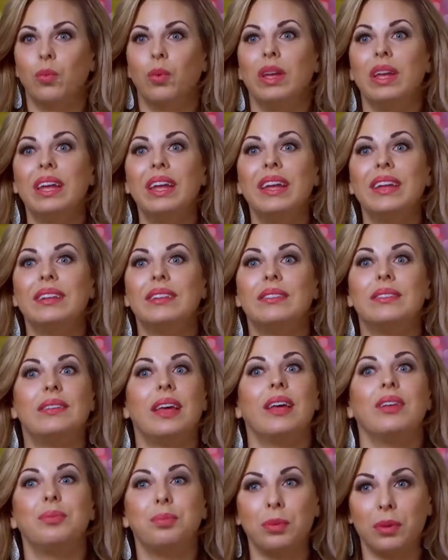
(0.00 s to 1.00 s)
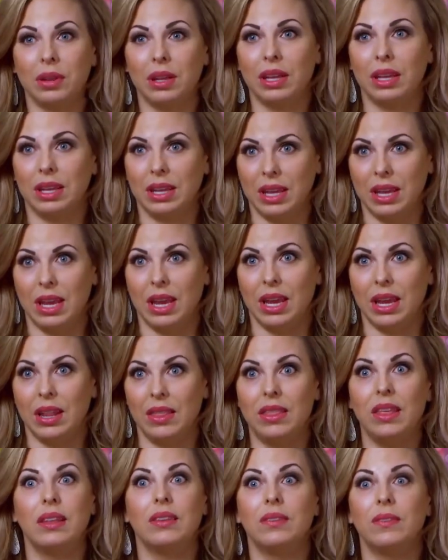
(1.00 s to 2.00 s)
We desperately need
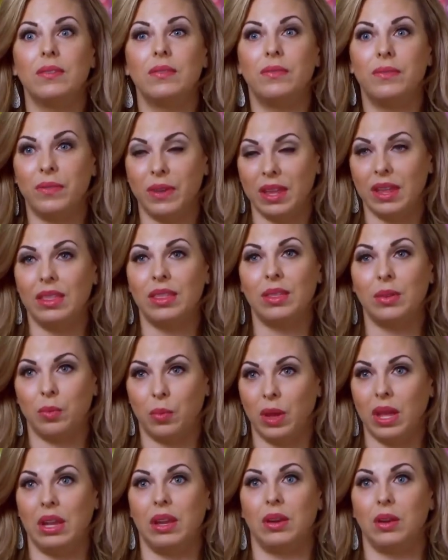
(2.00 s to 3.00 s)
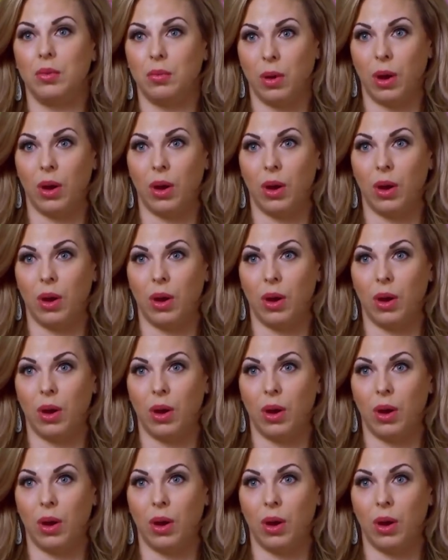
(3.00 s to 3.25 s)
this fifth win in a